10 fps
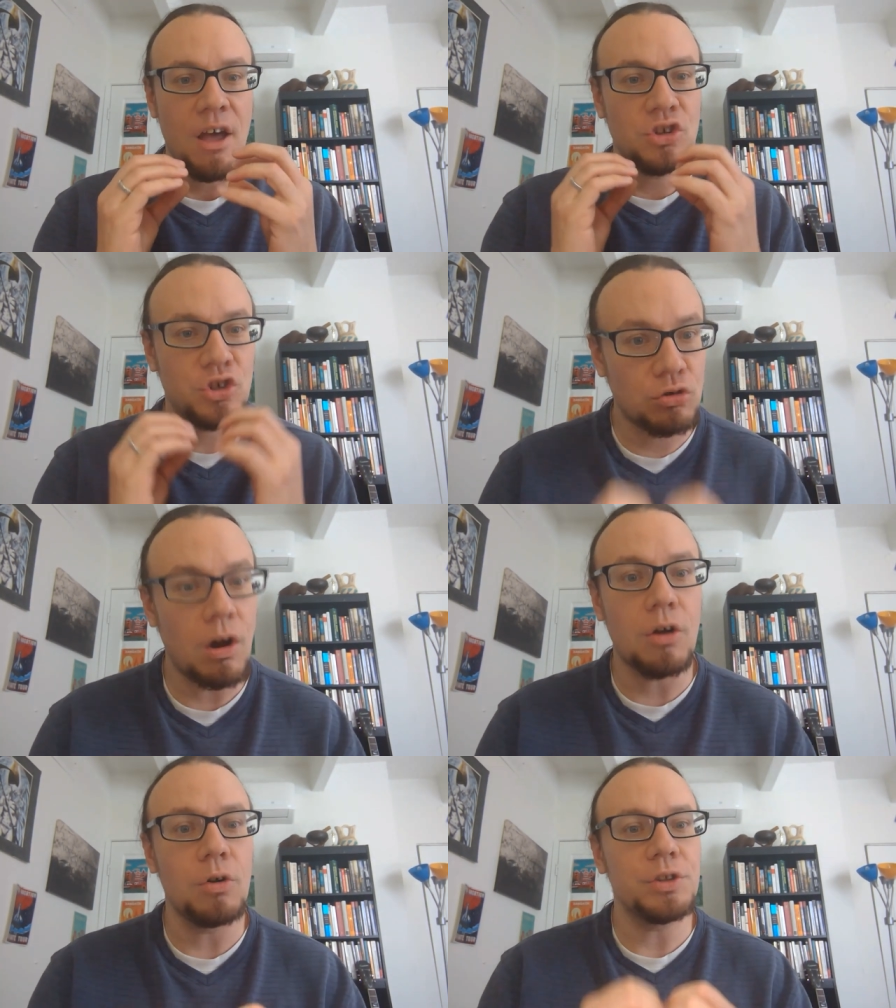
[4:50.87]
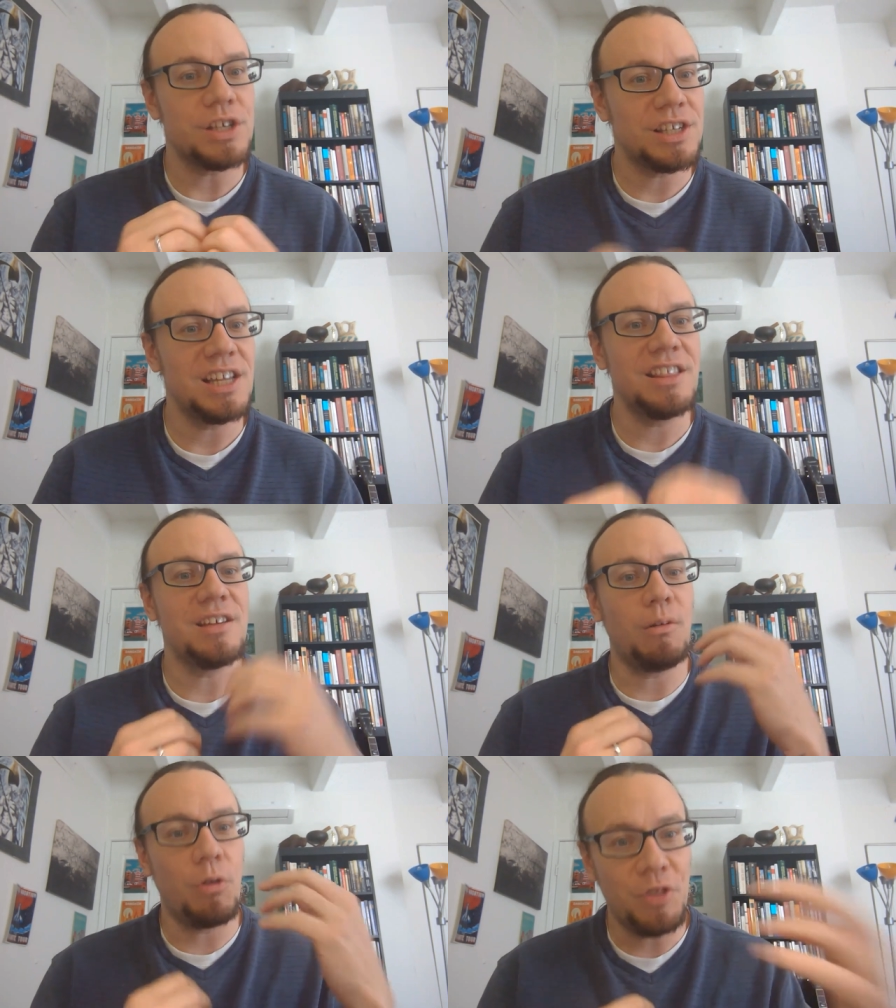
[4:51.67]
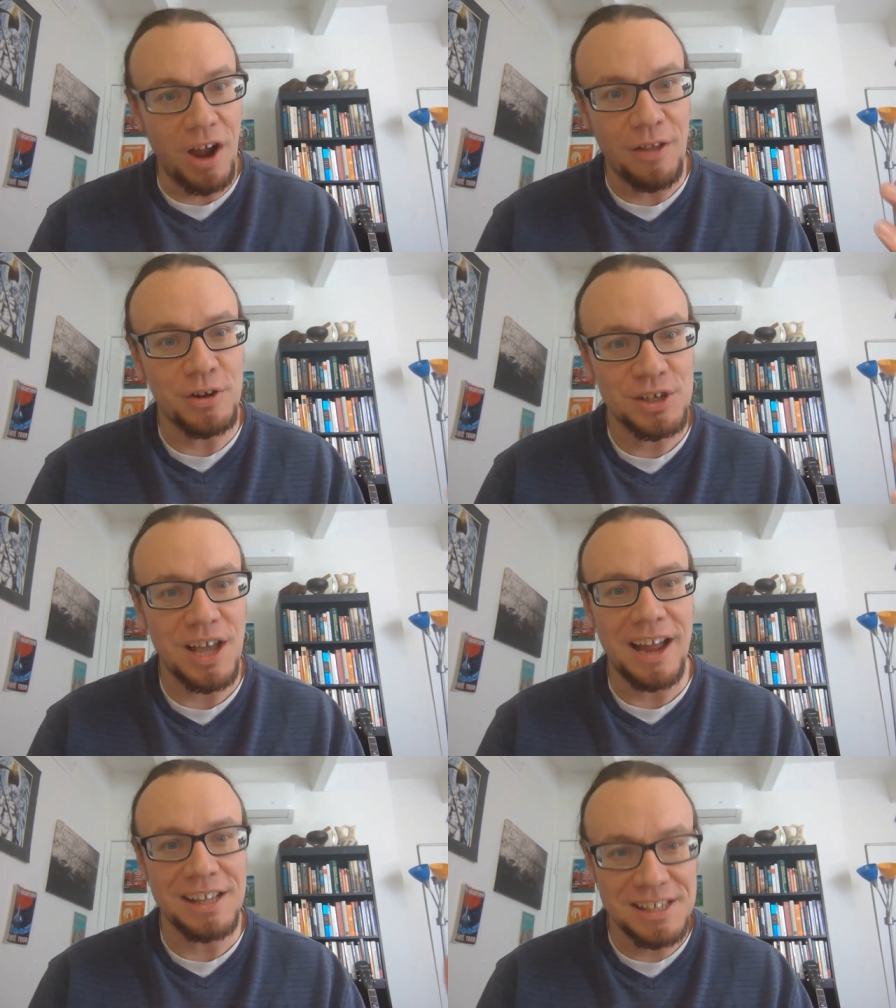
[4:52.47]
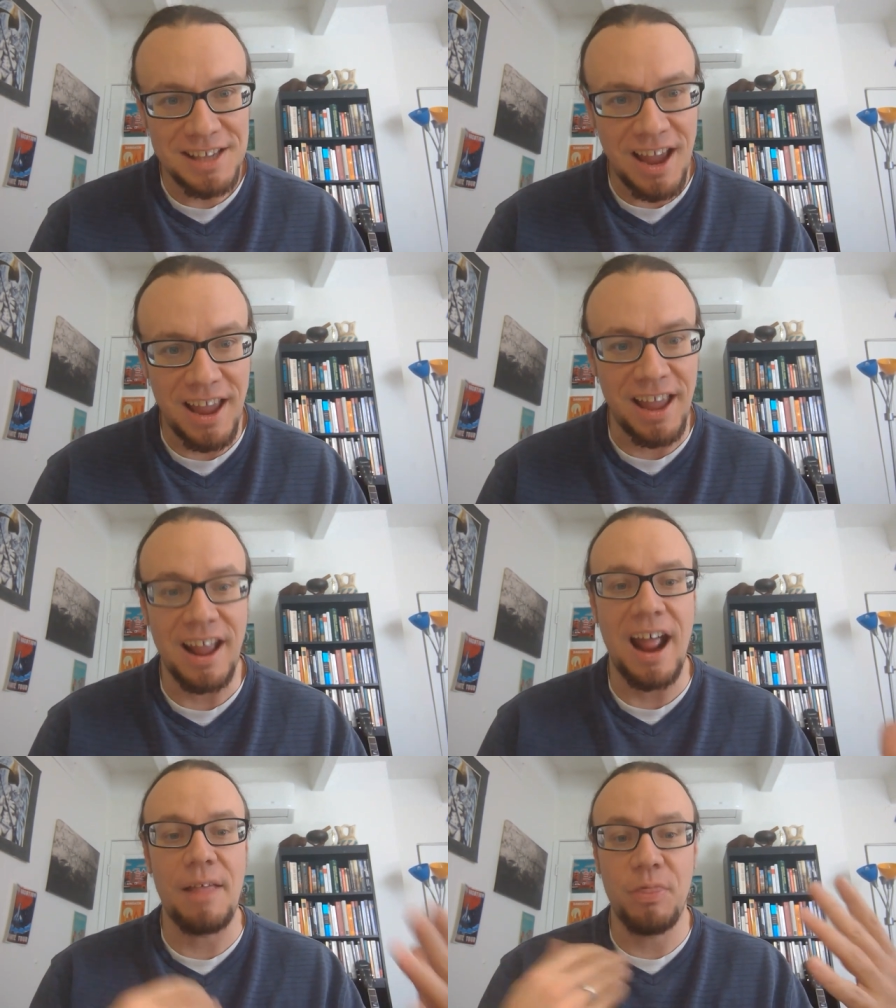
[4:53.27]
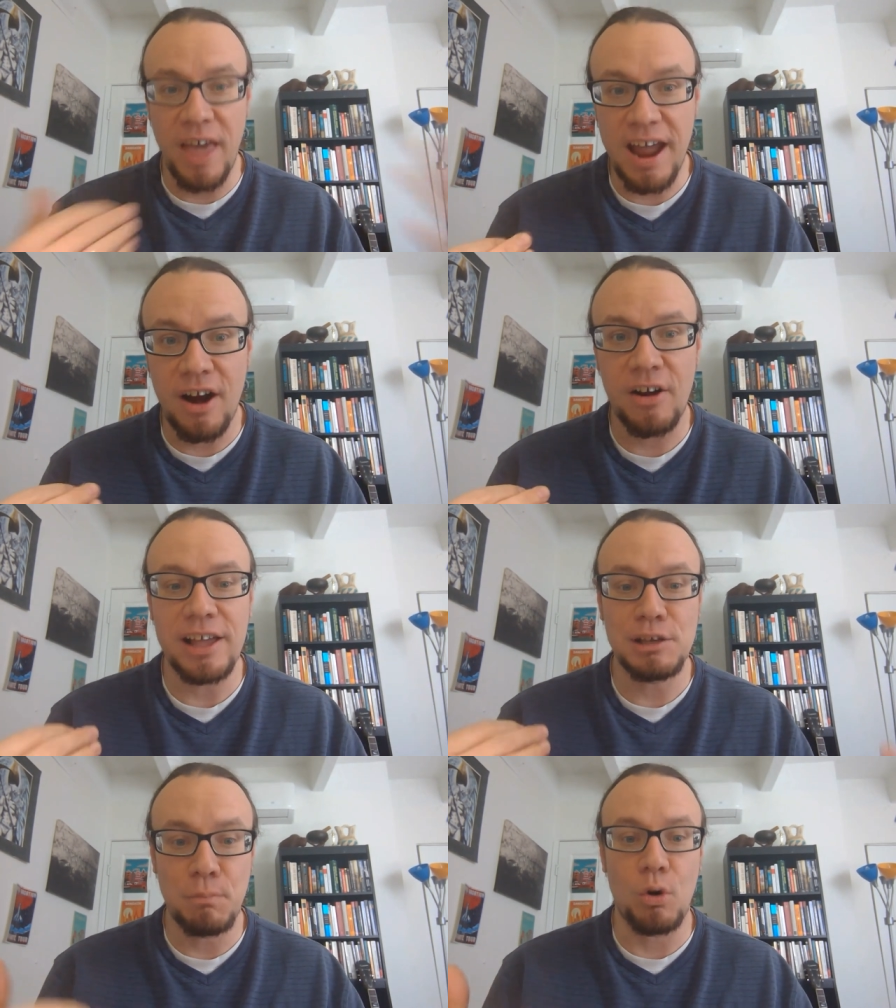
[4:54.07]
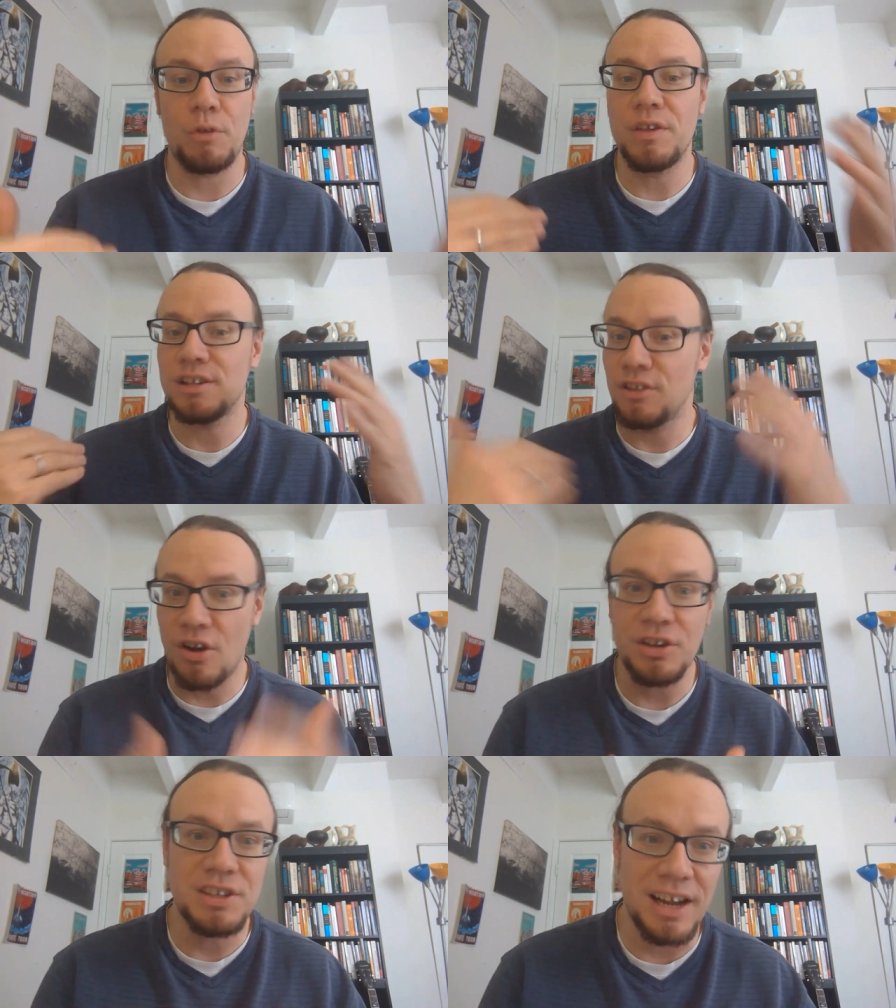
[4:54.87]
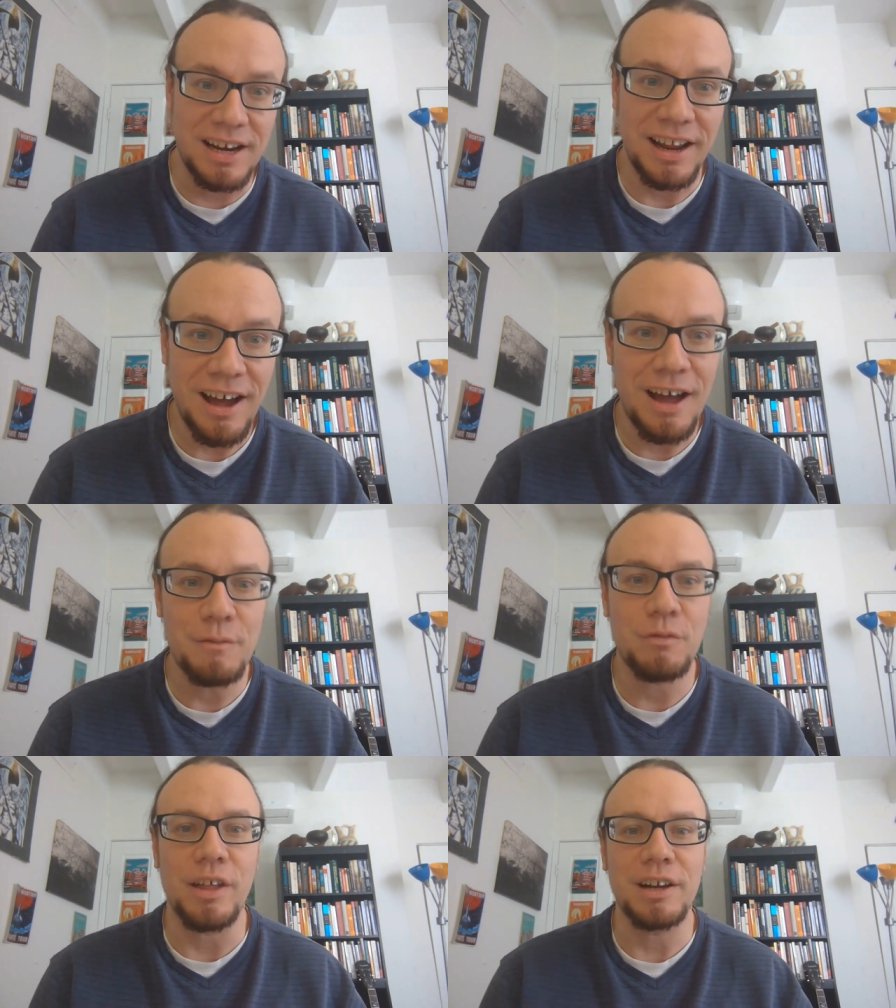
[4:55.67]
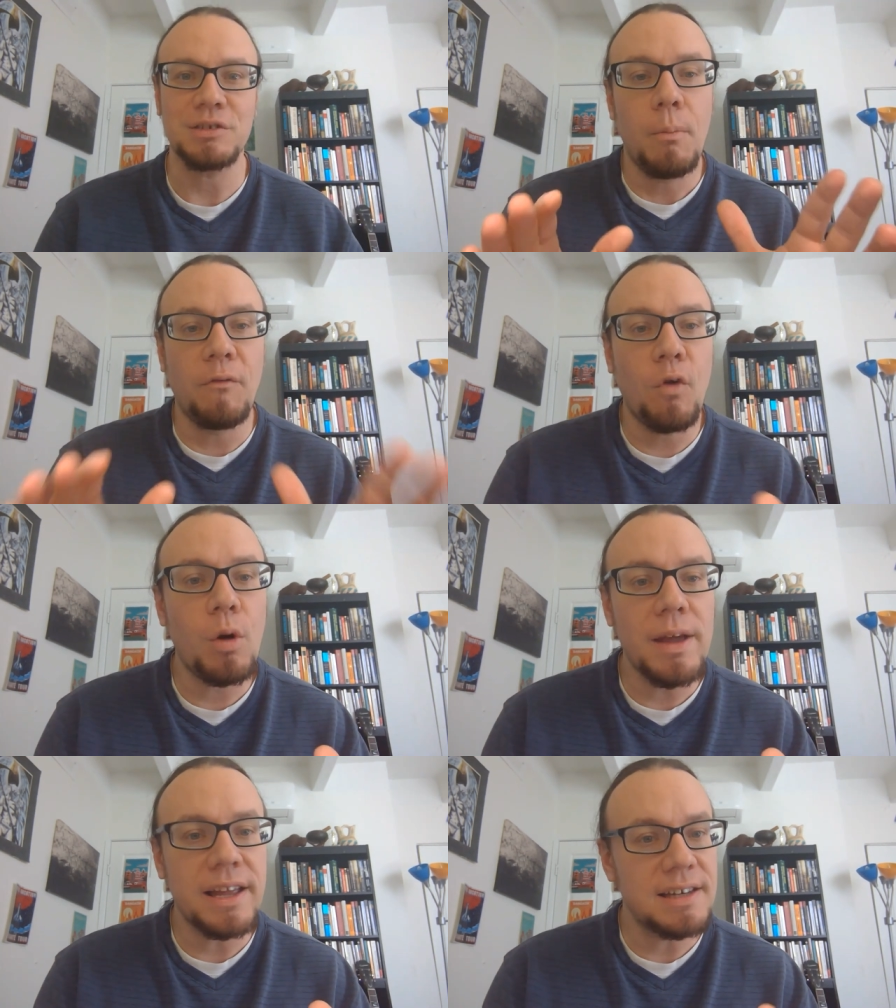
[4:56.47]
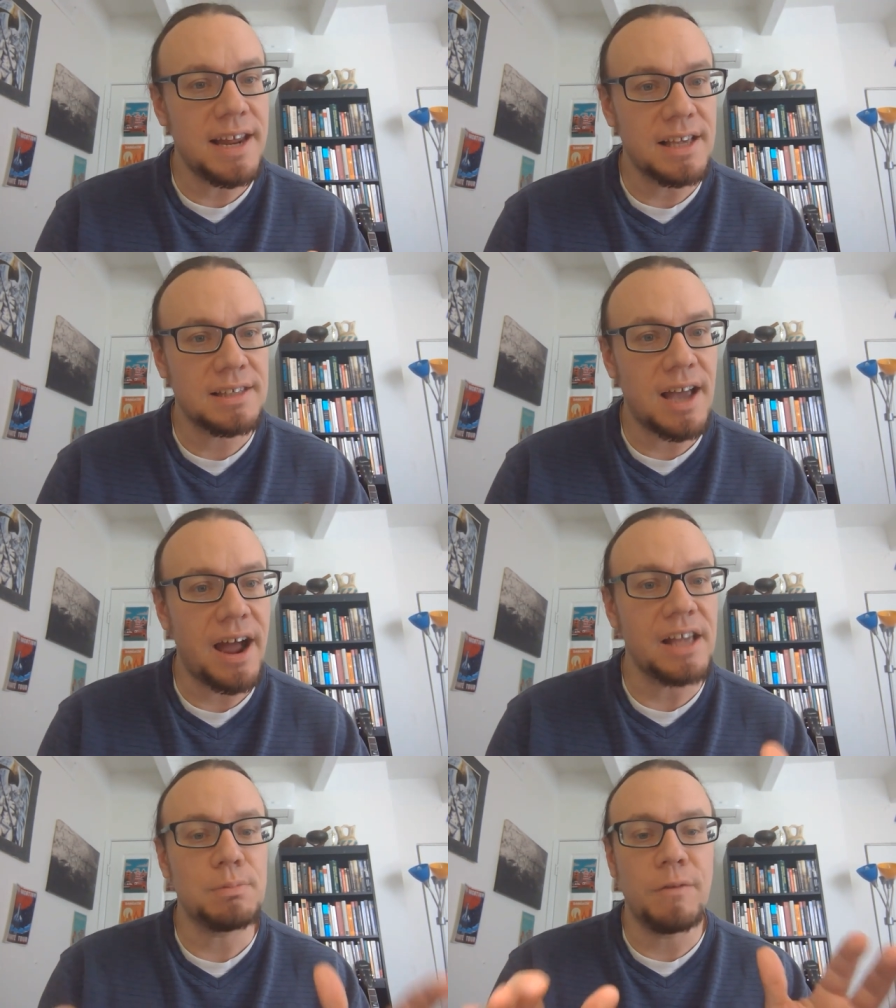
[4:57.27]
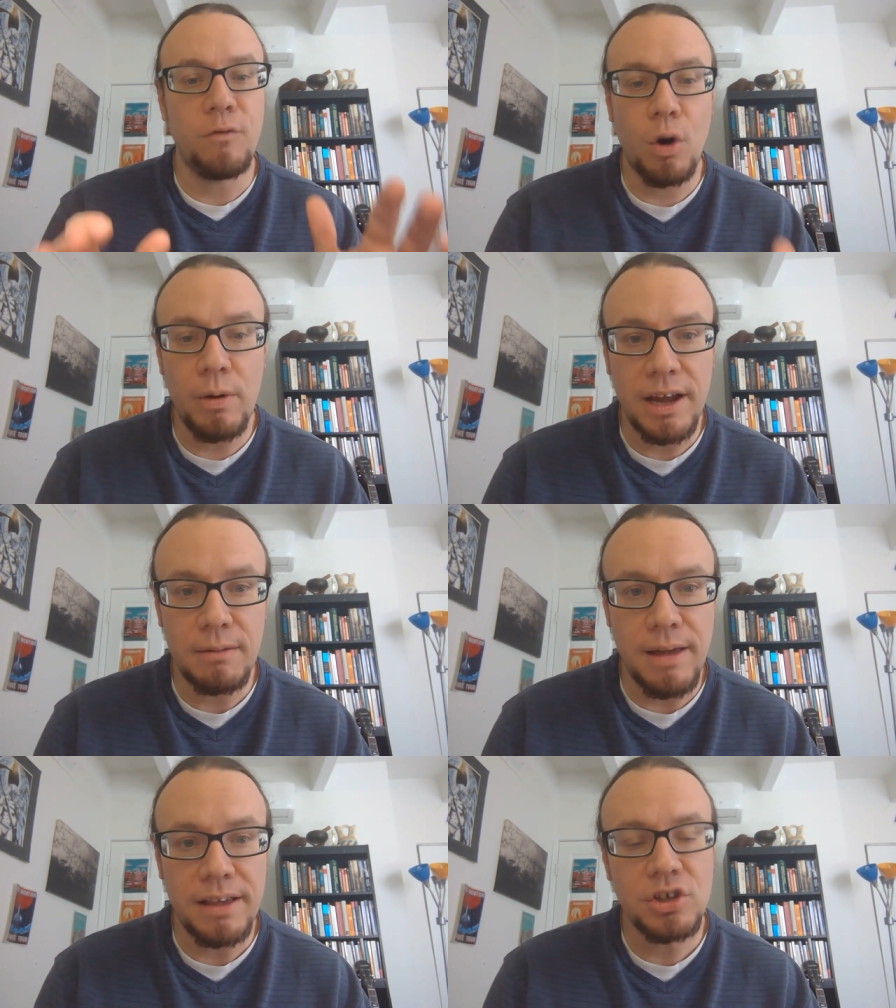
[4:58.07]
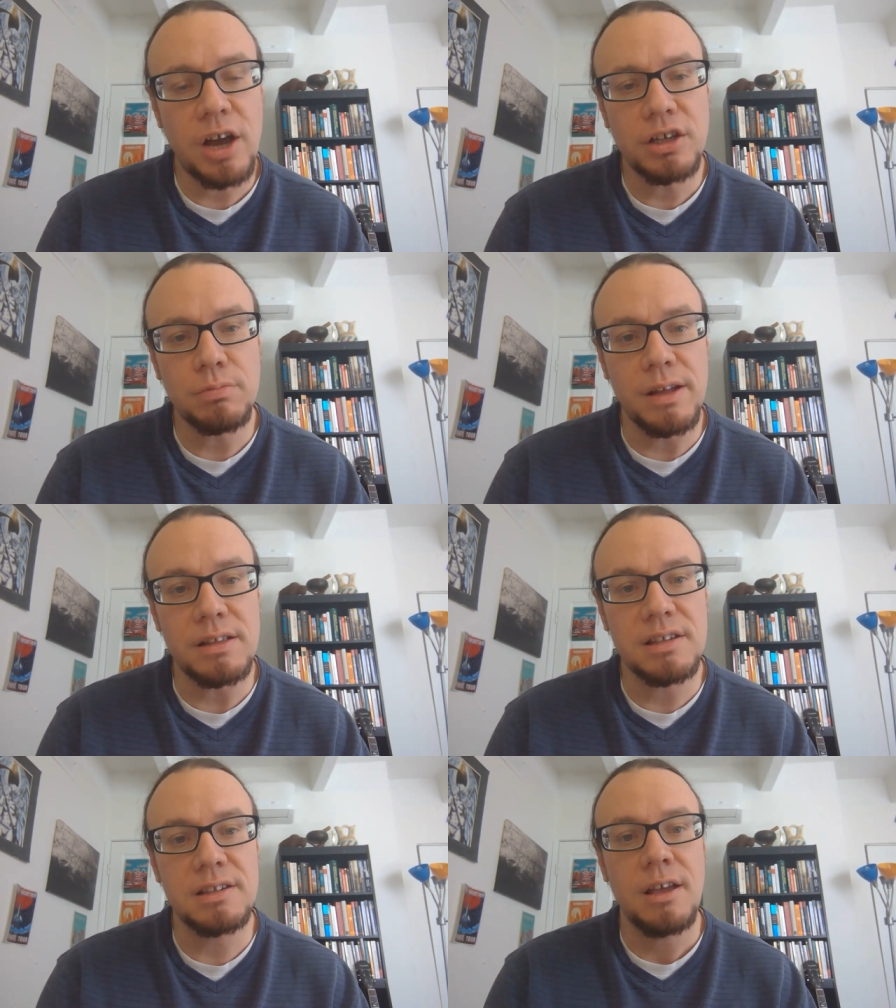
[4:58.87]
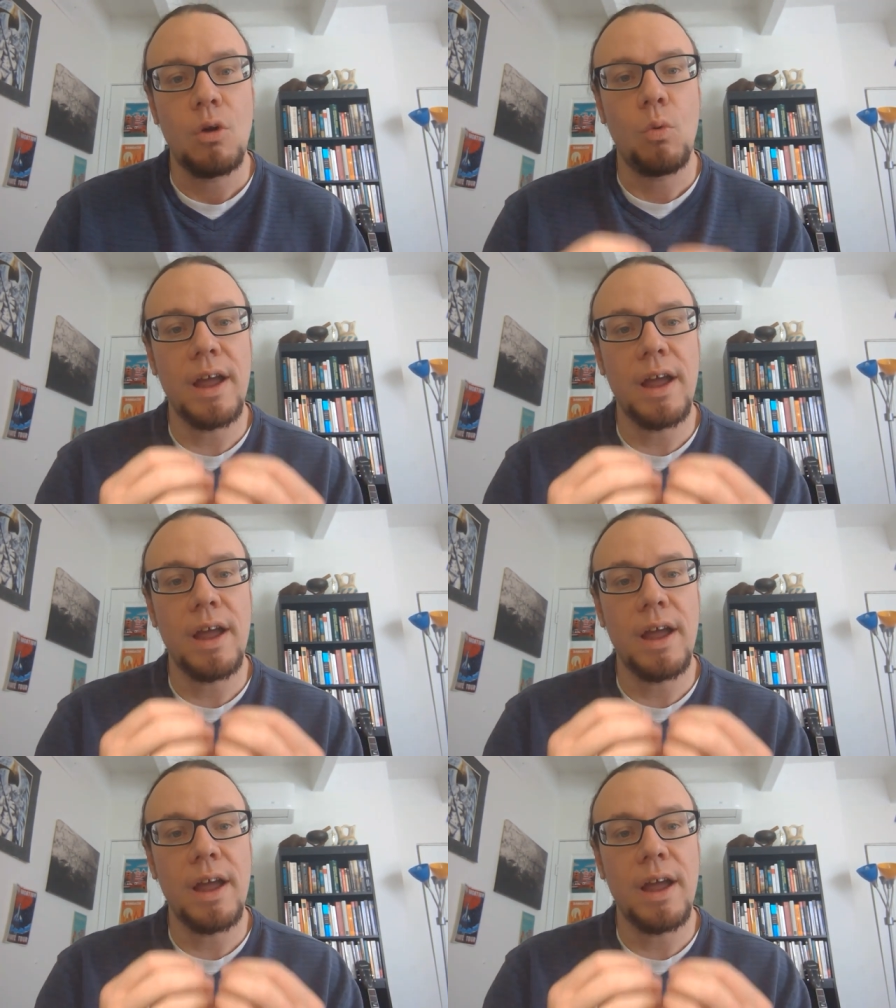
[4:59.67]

struggle to see what the other side is saying. And there gets born this long-standing conflict. Before we can take sides, before we can make judgments, we